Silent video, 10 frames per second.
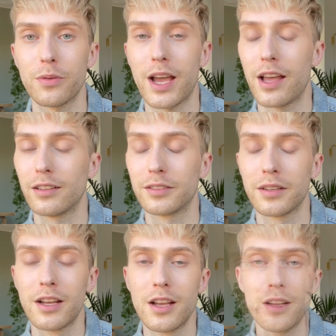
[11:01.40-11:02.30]
and
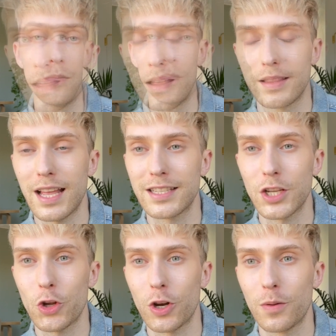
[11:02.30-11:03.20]
that's
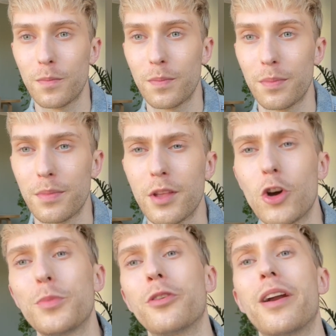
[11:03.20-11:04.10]
all.
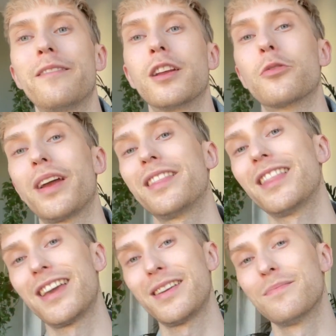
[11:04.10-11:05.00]
Hope you're having a great
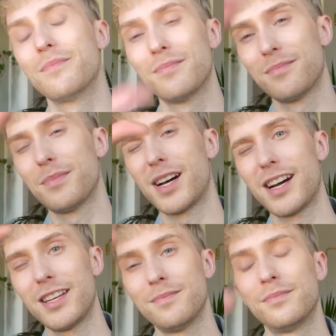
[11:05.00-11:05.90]
day. Bye!